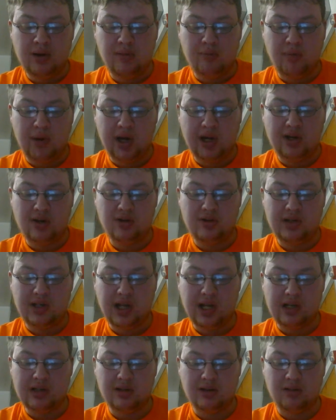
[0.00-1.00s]
many
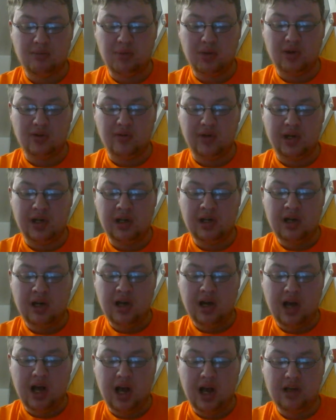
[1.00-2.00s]
critiques of the movie,
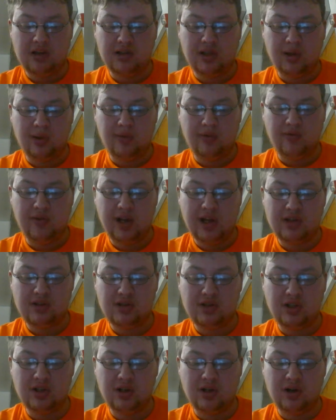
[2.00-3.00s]
as though fans
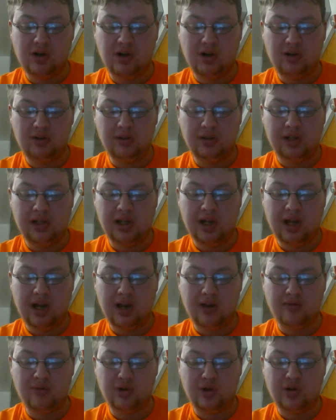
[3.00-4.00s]
should only
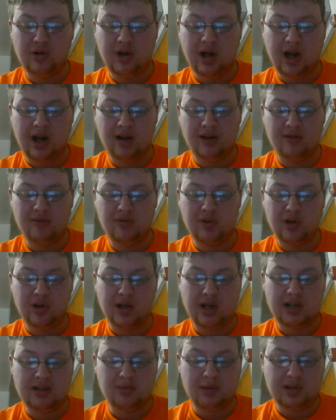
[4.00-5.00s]
ever have their
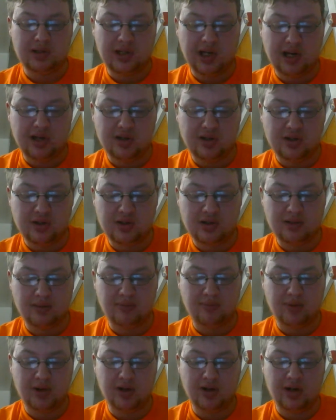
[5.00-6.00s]
expectations
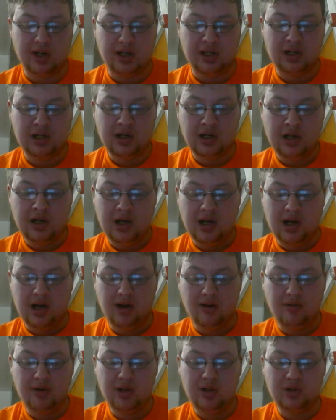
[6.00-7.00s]
subverted.
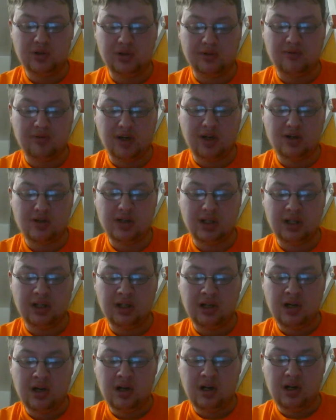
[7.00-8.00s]
A little subversion
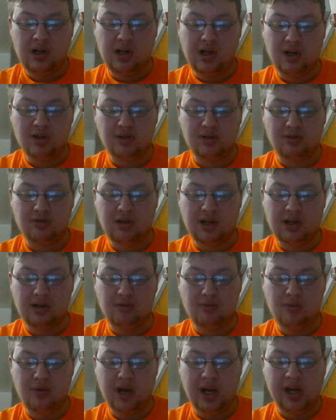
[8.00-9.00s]
goes a
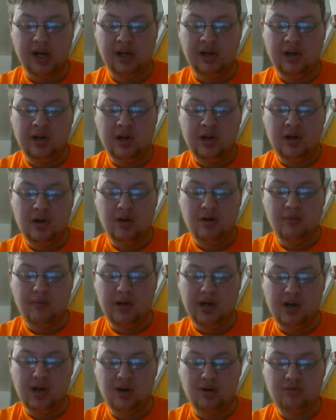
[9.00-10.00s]
long way. We
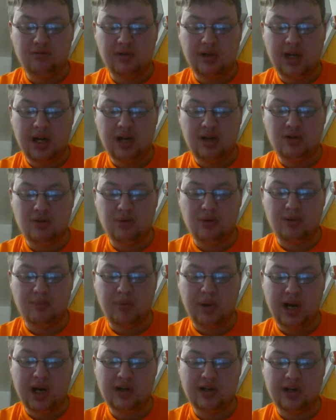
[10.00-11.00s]
don't need to
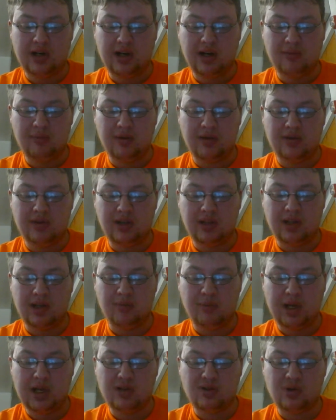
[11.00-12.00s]
abandon everything that
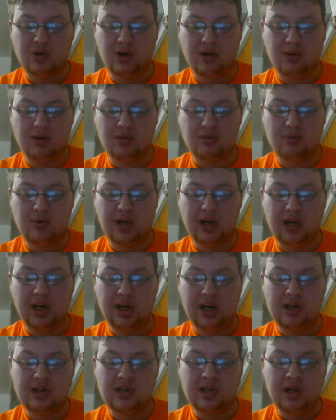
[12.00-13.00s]
makes Star Wars what it
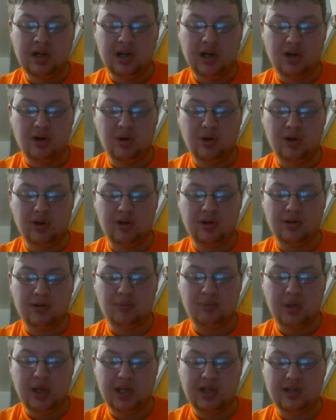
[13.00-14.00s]
is in order to
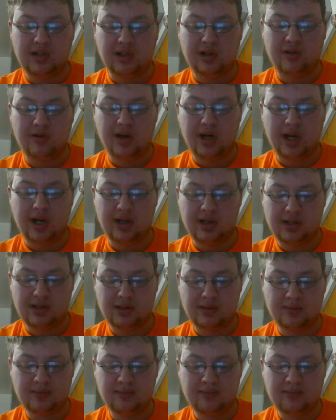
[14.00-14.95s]
appease the critics.